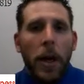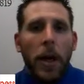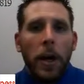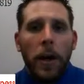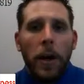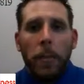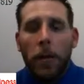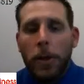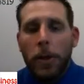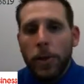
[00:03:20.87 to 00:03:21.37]

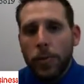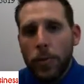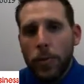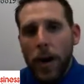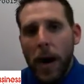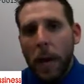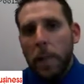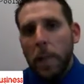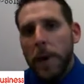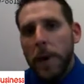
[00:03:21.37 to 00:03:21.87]
commercial
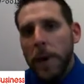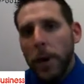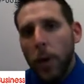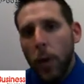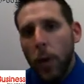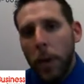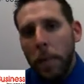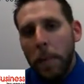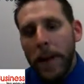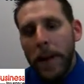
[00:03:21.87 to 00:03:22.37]
property,
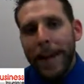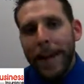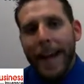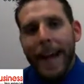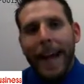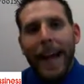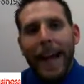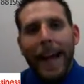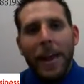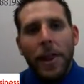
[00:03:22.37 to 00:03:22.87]
equipment,
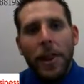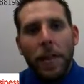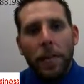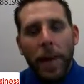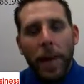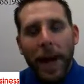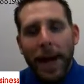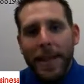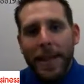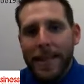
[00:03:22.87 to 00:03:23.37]
and the
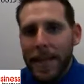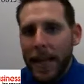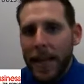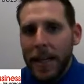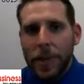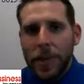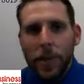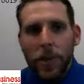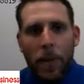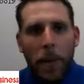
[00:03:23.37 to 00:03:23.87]
bonds,
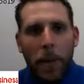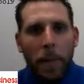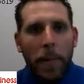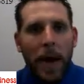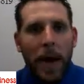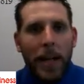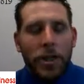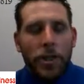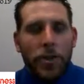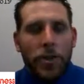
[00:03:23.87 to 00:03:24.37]
any sort of
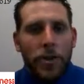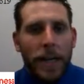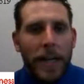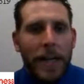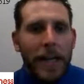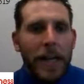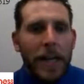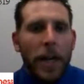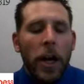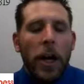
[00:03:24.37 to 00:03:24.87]
bond you
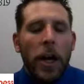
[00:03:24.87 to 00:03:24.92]
need,